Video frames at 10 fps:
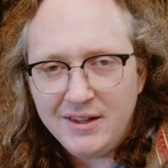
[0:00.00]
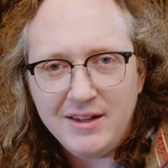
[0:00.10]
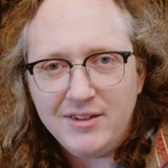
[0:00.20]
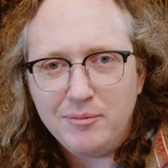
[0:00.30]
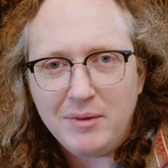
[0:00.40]

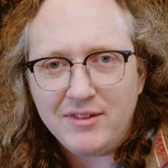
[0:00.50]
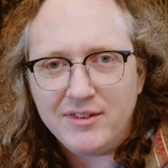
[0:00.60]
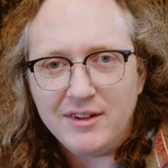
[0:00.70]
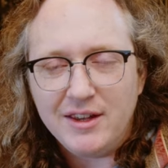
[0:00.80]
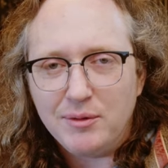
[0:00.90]
it doesn't
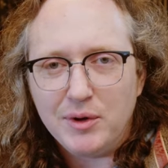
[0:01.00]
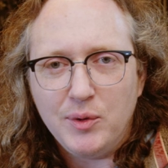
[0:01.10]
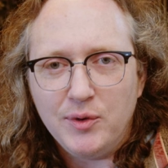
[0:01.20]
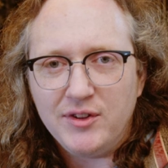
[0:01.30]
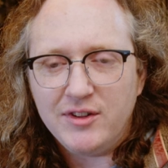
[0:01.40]
matter. It
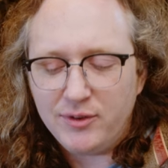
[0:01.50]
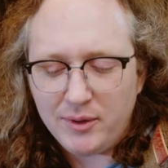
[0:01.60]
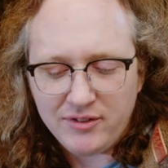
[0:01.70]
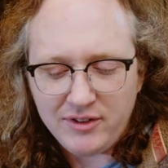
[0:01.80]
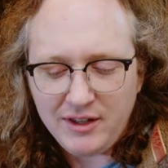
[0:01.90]
records it to
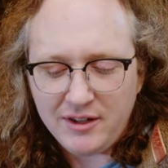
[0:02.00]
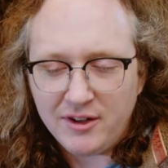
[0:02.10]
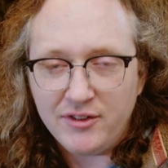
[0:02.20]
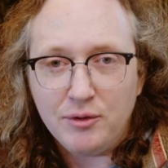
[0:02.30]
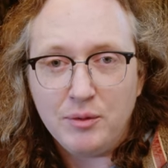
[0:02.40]
S D
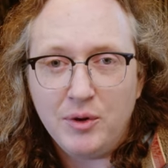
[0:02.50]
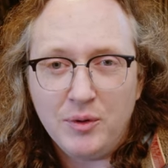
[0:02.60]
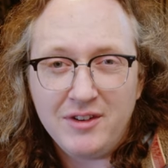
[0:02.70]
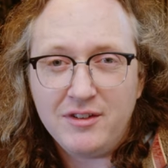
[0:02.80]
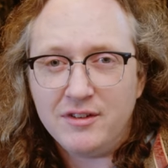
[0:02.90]
cards. It'll
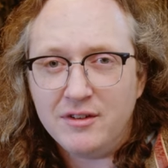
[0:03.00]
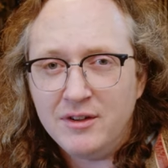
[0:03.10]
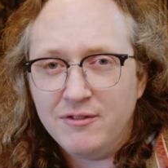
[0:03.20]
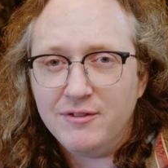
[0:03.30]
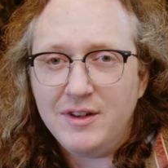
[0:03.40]
record it to
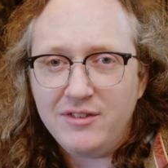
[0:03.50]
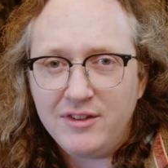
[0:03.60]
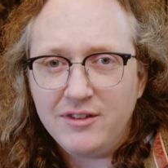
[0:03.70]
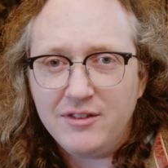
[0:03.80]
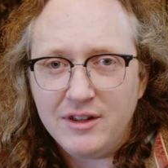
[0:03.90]
V
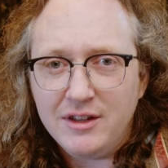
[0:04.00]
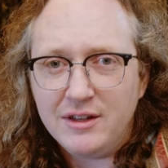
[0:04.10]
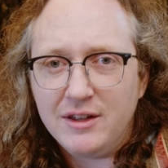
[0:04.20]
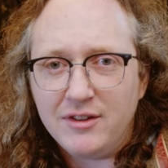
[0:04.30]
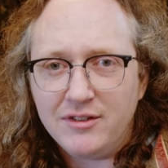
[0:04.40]
sixty
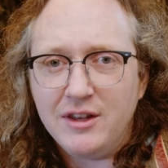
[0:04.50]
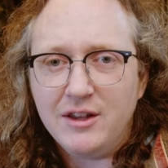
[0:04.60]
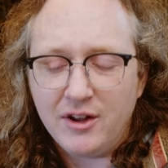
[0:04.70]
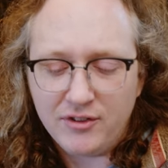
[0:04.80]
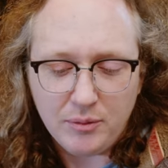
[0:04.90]
S D
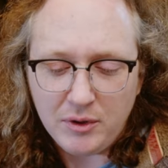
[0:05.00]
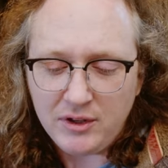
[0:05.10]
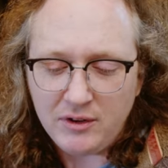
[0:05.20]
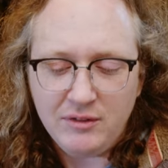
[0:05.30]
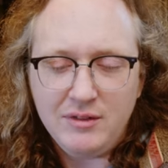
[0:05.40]
cards as well. You
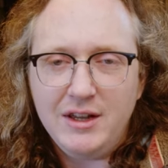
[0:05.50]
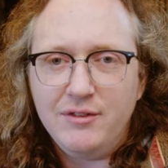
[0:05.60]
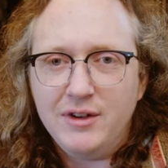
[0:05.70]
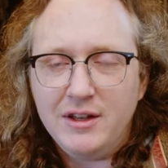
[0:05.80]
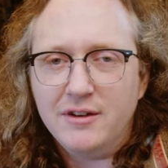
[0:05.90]
don't even need
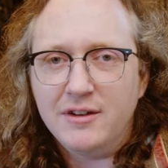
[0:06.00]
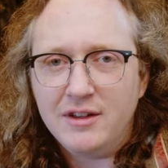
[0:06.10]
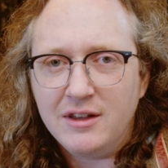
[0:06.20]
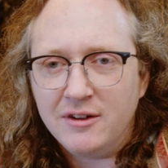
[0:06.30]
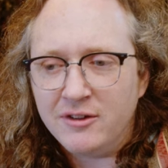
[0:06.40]
V
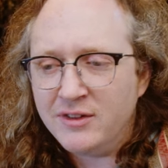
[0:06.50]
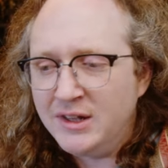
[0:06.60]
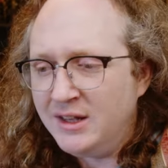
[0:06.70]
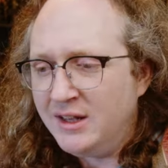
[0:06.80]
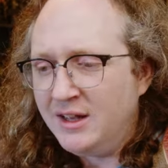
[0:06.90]
ninety cards.
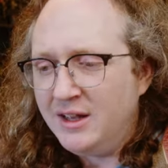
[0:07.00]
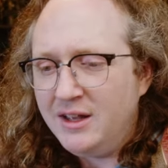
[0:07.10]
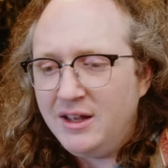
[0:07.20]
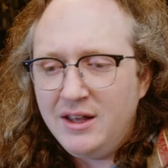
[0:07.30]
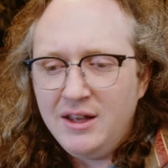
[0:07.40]

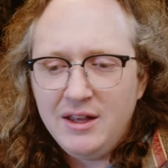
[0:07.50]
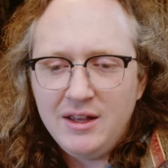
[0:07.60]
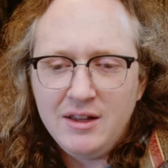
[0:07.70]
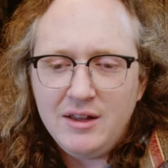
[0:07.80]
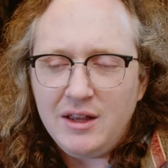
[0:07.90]

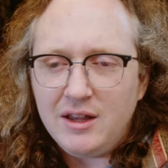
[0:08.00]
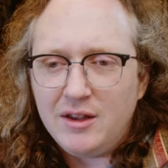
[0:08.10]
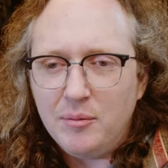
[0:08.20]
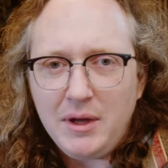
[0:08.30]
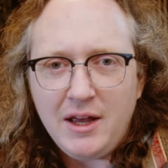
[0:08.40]
It
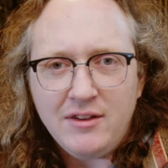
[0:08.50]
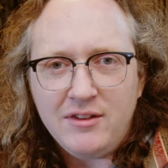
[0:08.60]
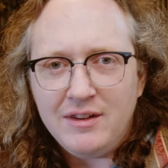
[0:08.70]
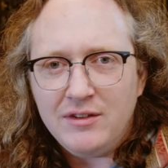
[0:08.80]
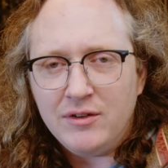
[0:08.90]
can be
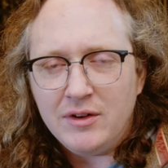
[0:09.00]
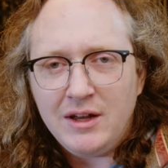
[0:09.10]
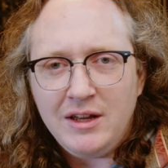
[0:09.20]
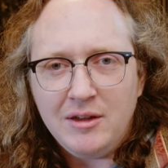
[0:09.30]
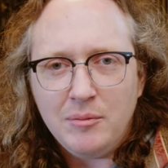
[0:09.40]
edited on
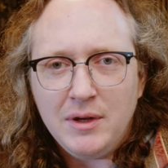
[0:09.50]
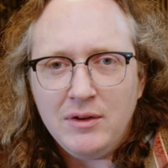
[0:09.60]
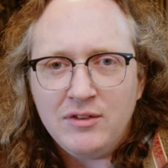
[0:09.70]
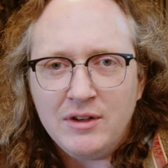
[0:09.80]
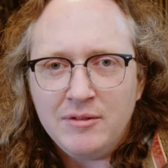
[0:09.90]
any
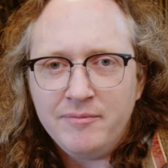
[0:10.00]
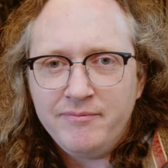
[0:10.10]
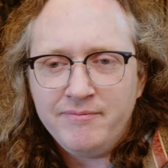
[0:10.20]
computer.